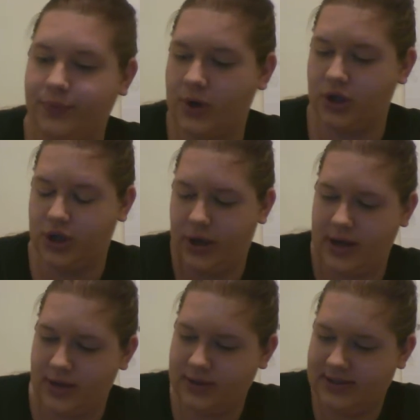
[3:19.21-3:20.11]
I'll show you how to
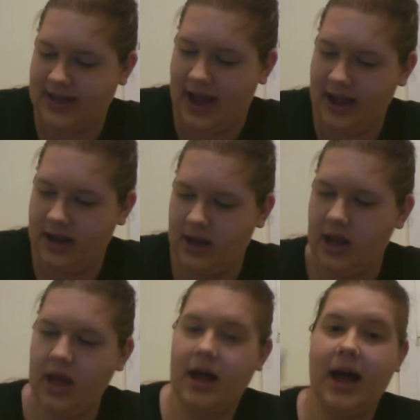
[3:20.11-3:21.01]
use that.
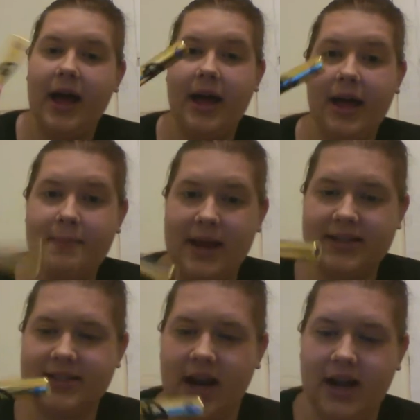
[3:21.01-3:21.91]
A mascara,